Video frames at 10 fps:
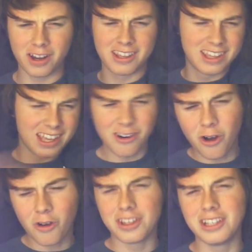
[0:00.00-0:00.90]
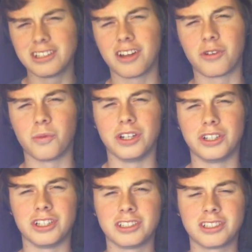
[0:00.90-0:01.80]
Get all these other
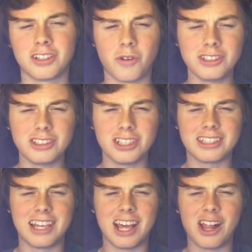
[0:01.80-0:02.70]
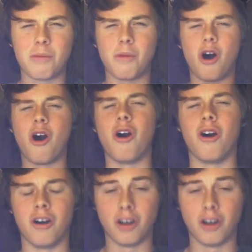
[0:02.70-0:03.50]
witches. Let's just kill them all.